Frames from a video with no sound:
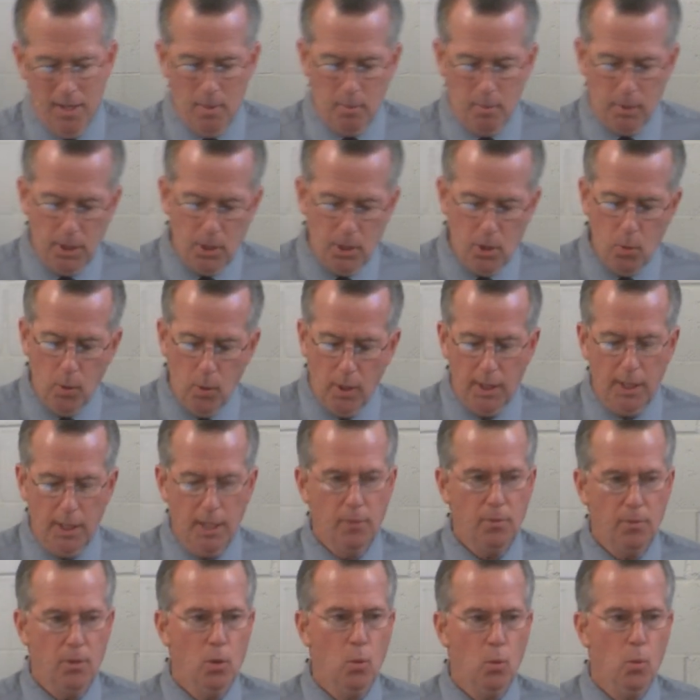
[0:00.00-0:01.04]
But I do want to
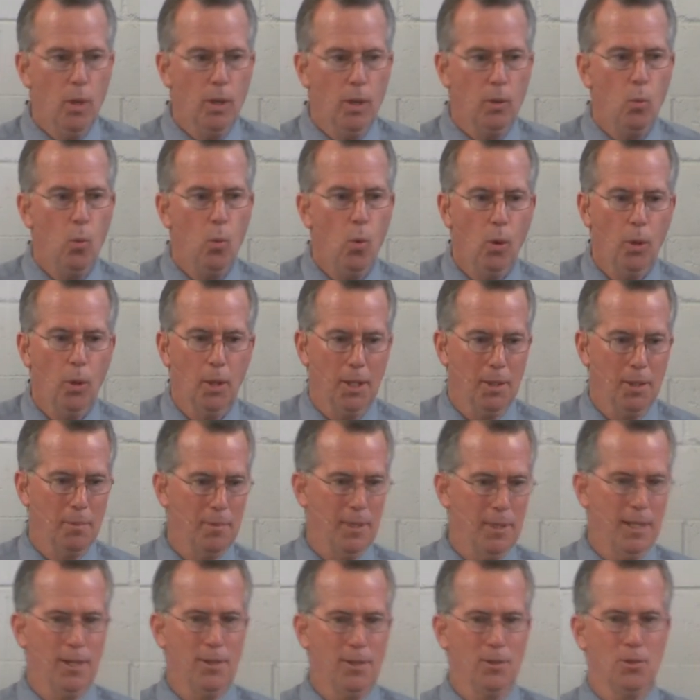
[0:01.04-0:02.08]
give you one warning,
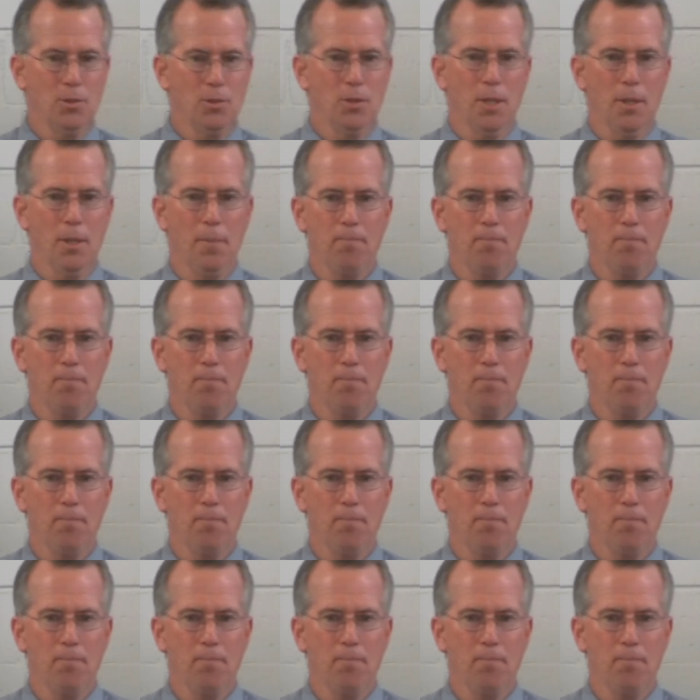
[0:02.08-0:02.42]
because